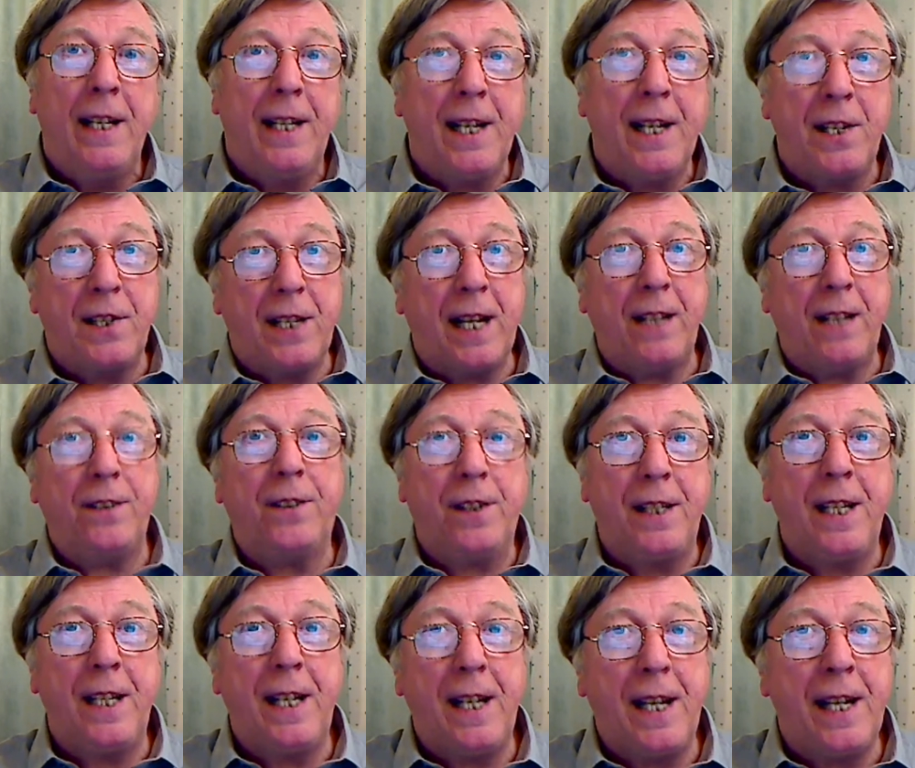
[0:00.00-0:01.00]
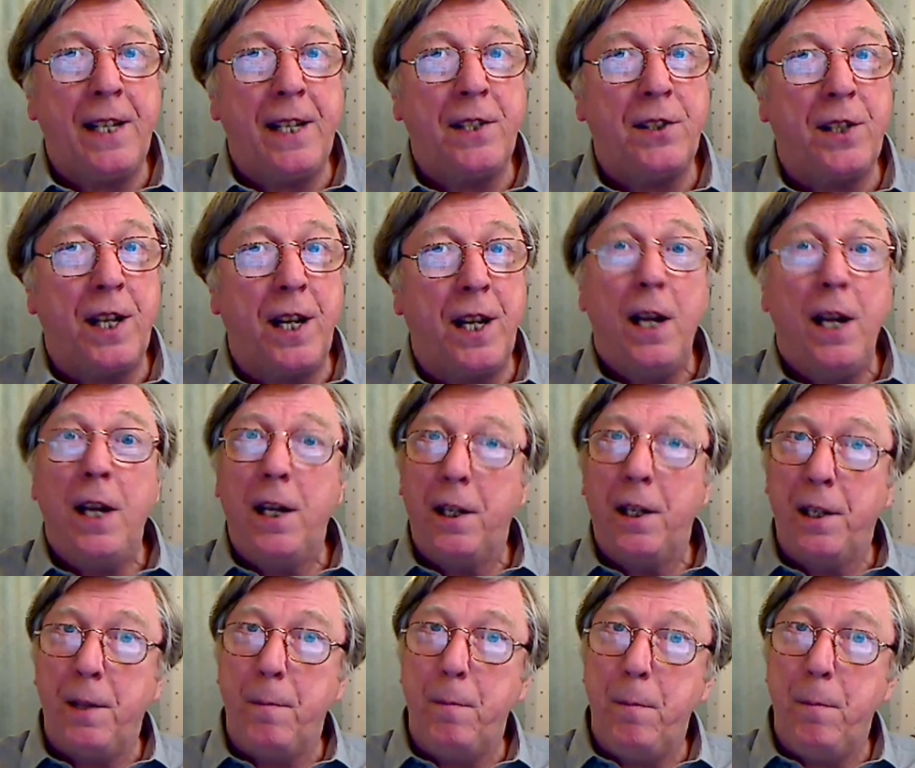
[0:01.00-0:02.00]
Yes, Anthony is the
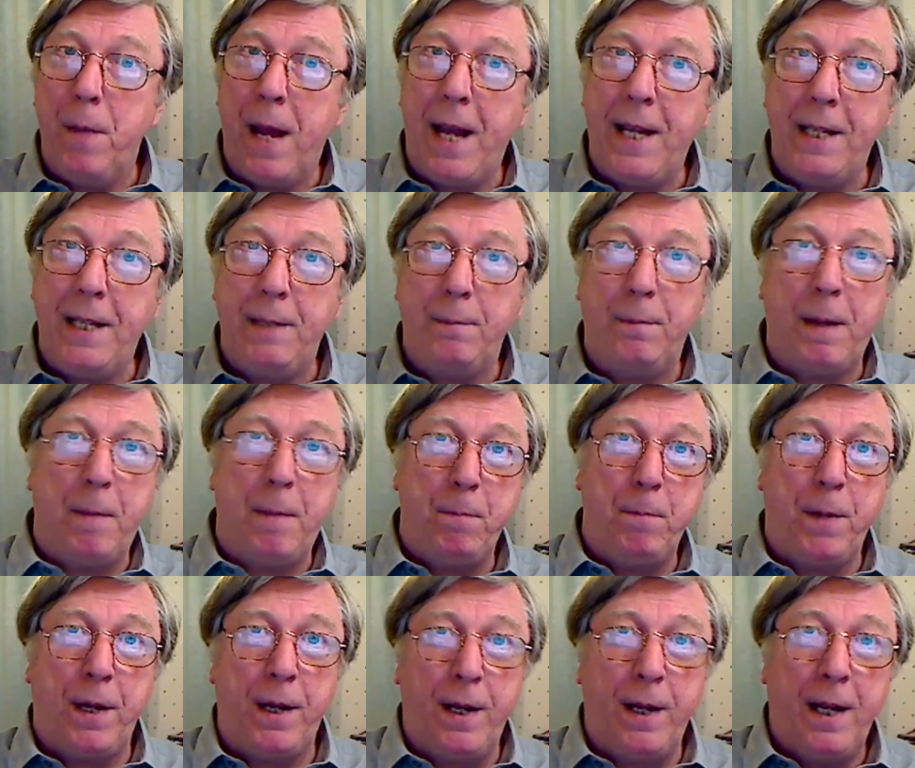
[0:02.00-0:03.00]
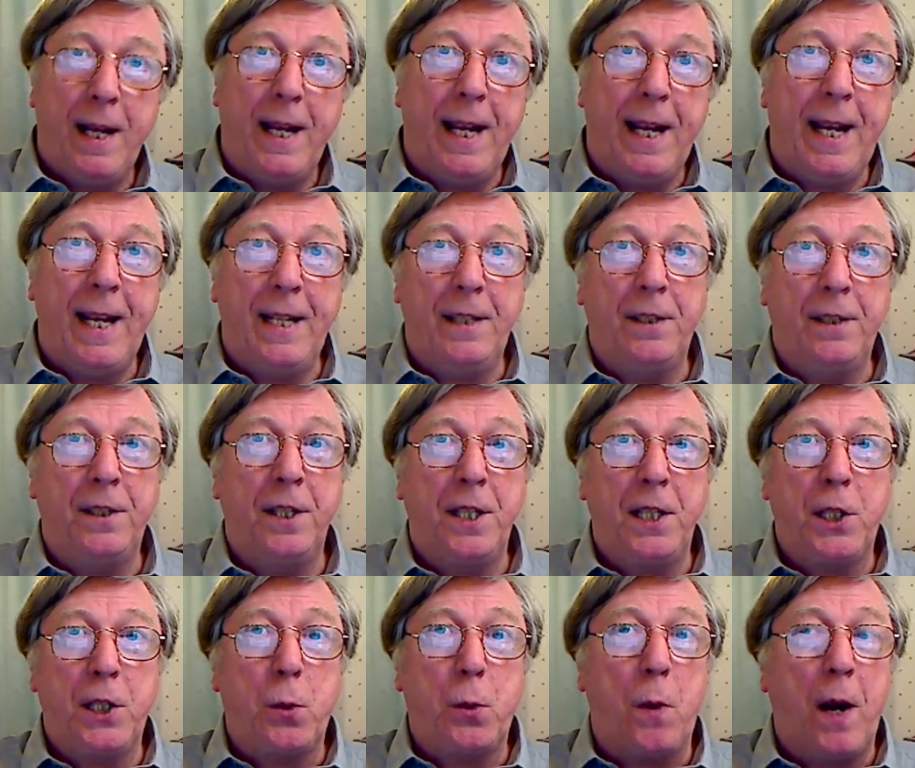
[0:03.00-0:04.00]
main member in
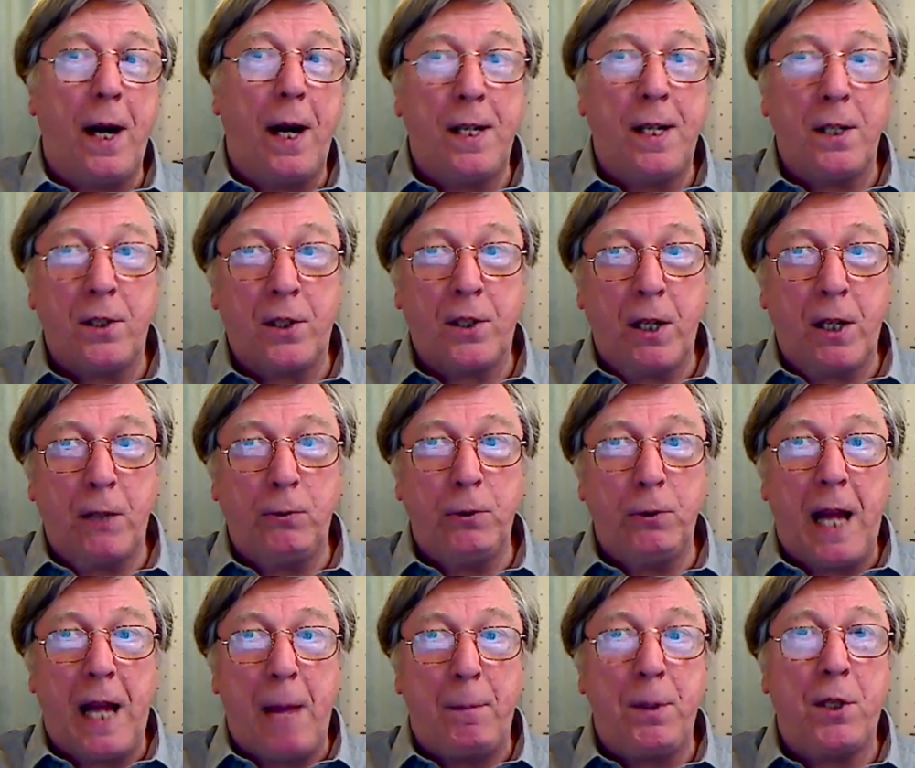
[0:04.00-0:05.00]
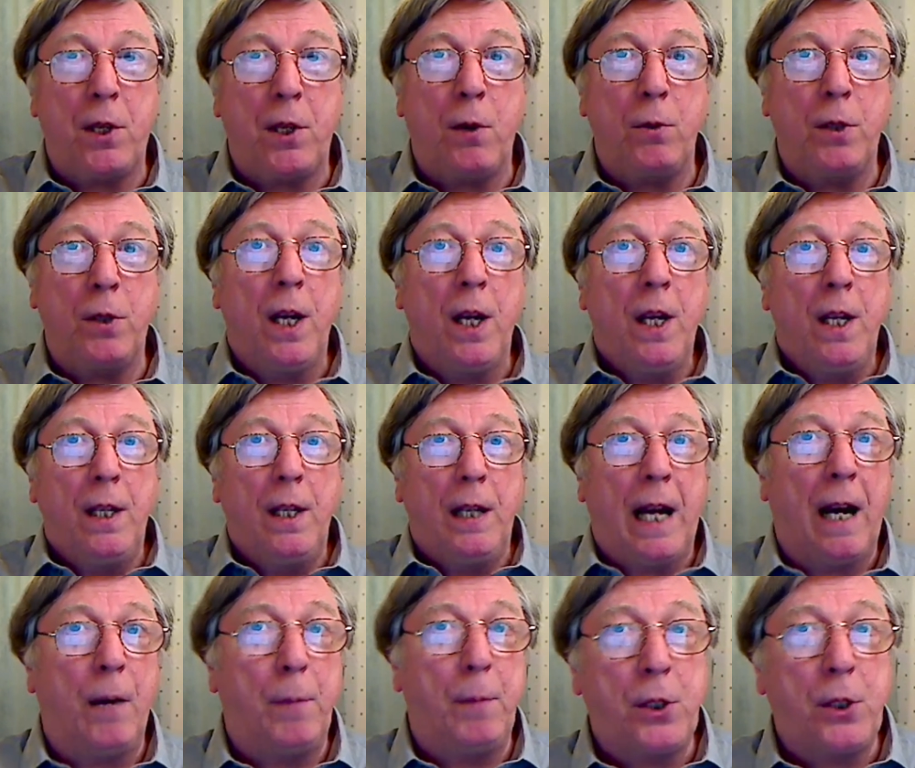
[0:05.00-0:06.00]
the Twilight Zone episode
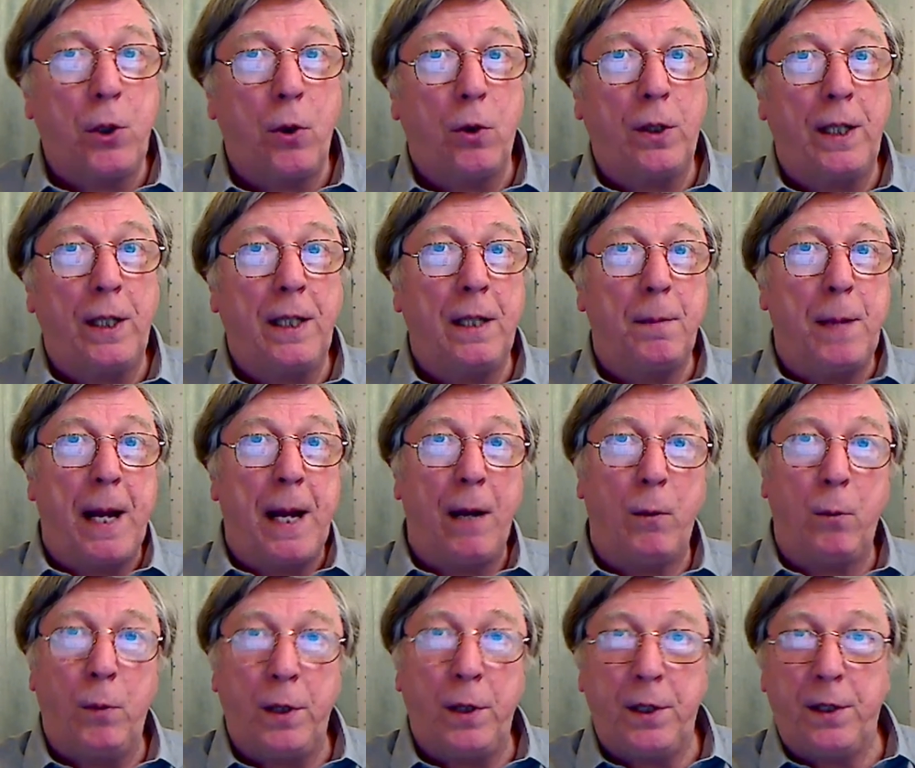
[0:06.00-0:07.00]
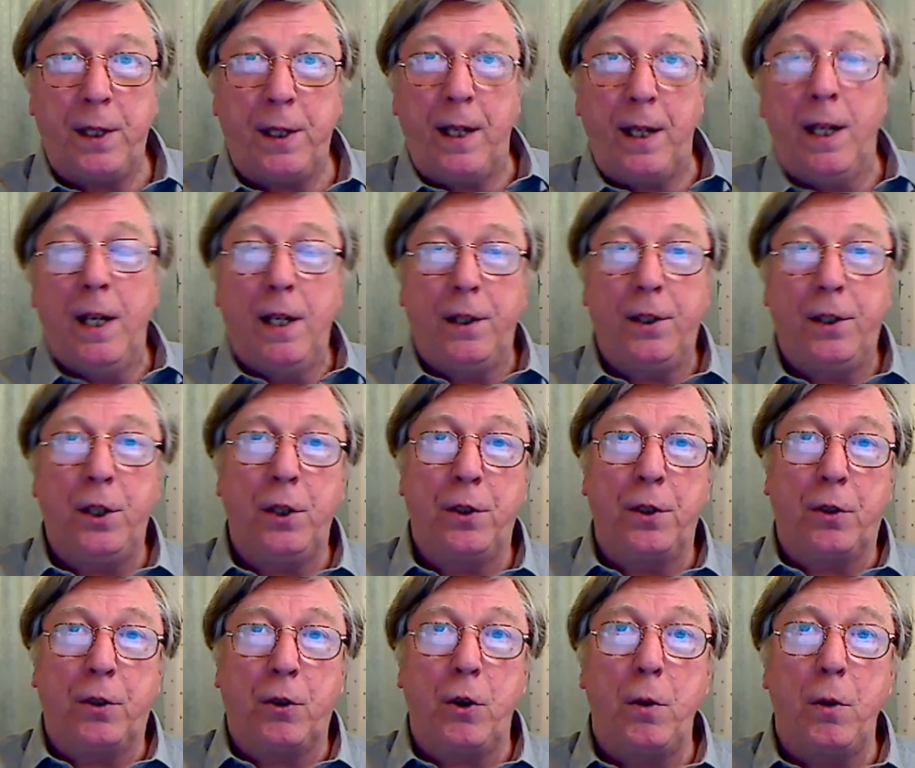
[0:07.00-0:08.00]
I'll be talking about with the
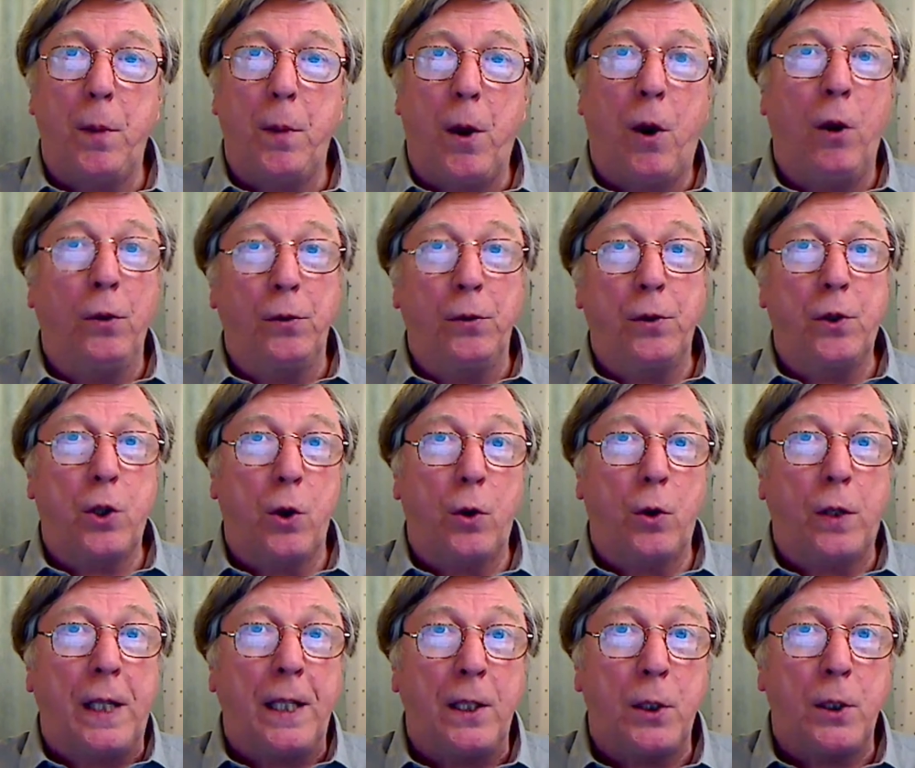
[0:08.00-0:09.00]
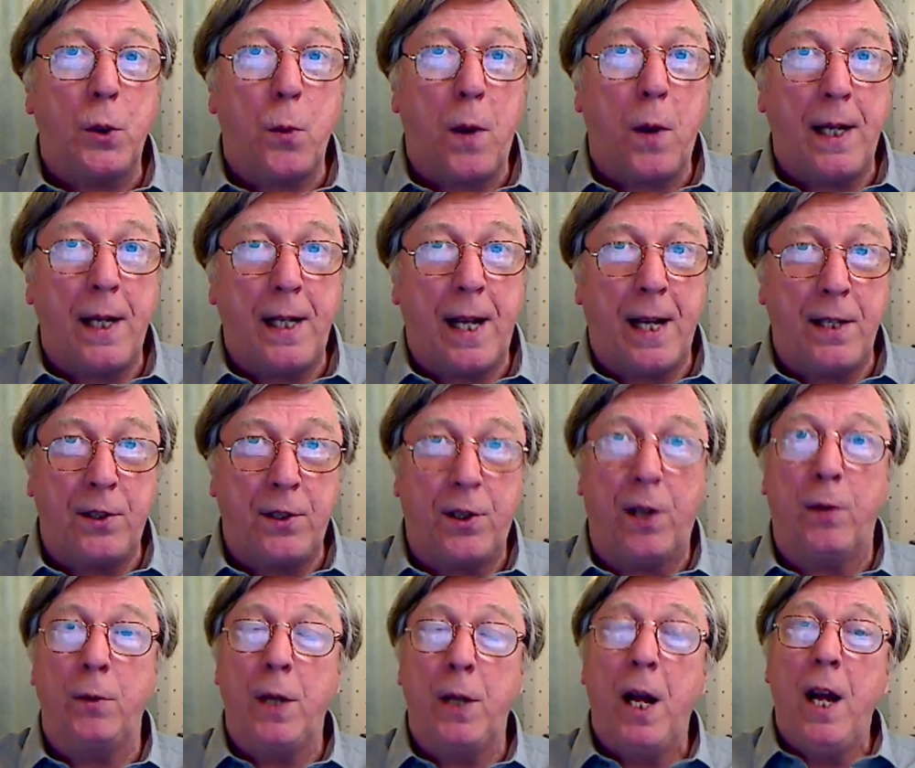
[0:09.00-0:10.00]
other group on Talking Twilight
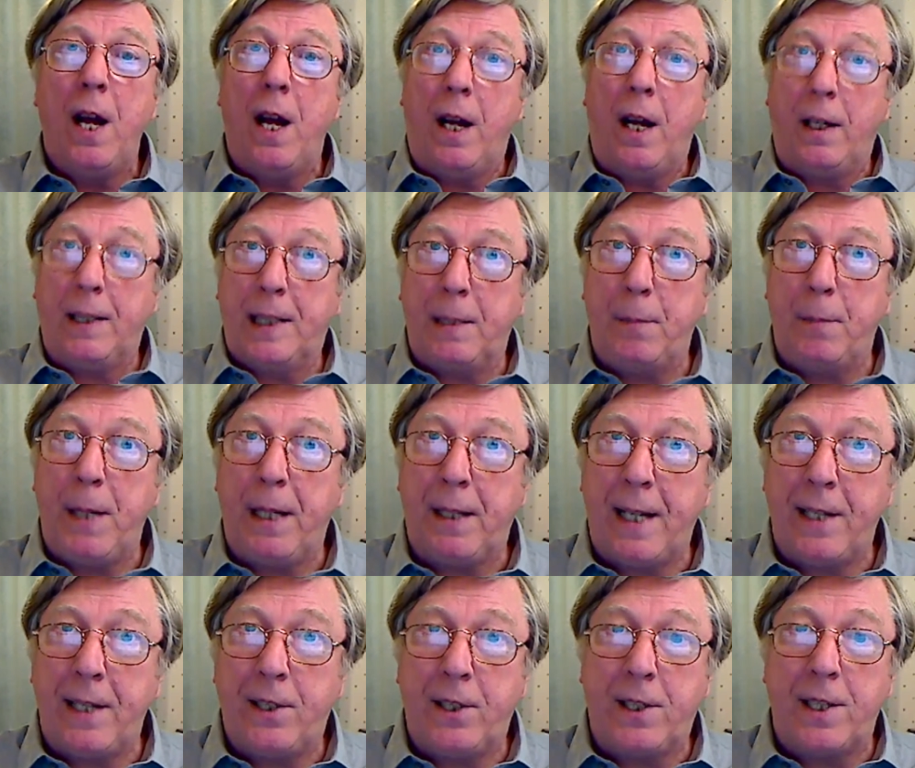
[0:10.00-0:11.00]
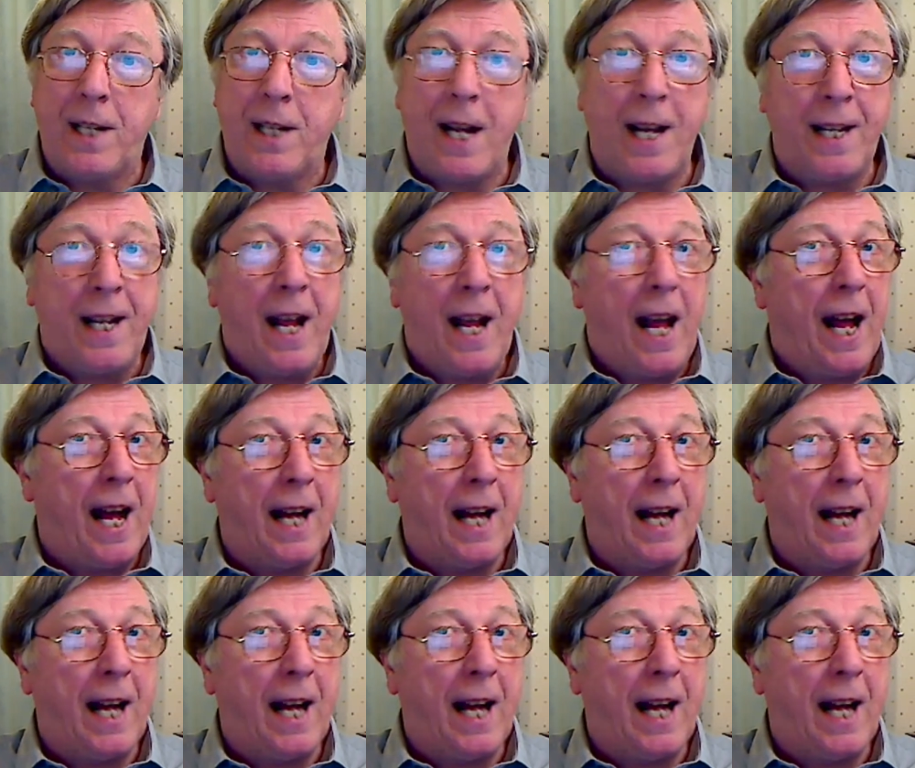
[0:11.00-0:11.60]
Zone a little bit later tonight.